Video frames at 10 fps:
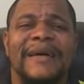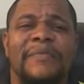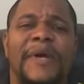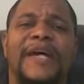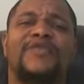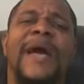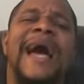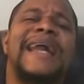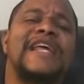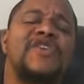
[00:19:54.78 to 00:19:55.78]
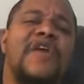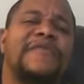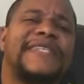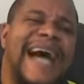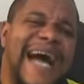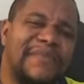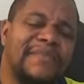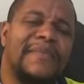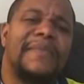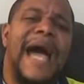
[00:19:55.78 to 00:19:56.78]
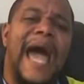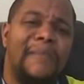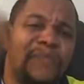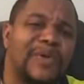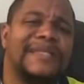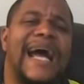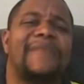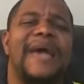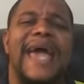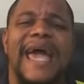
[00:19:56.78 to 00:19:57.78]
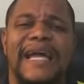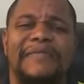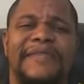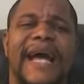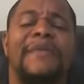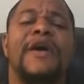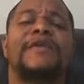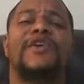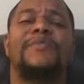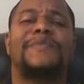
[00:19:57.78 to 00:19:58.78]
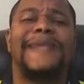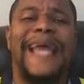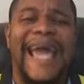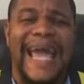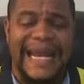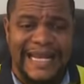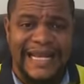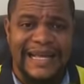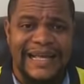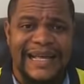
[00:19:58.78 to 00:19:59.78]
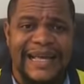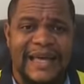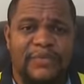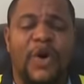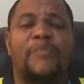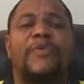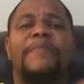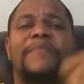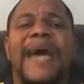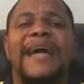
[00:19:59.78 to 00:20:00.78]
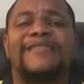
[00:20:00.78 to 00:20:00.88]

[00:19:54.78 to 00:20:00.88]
because we had enough time, ample time ahead of time, to plan, to prepare